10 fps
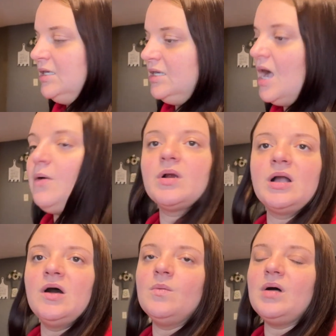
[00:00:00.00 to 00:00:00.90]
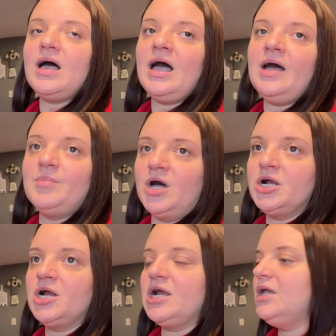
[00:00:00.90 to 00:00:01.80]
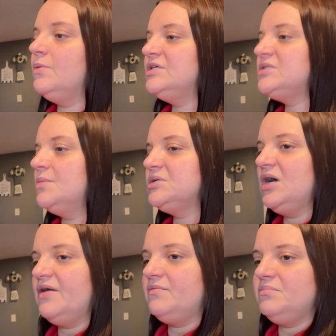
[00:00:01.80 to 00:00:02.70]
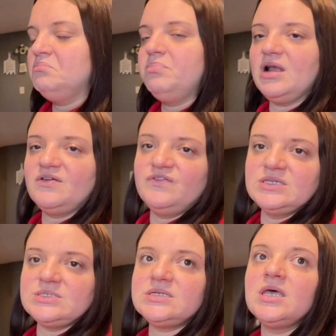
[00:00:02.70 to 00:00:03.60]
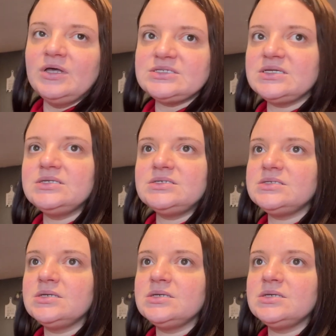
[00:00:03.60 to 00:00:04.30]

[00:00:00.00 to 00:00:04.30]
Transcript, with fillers: yeah, we're home. I'm hungry. We stopped and got breakfast. I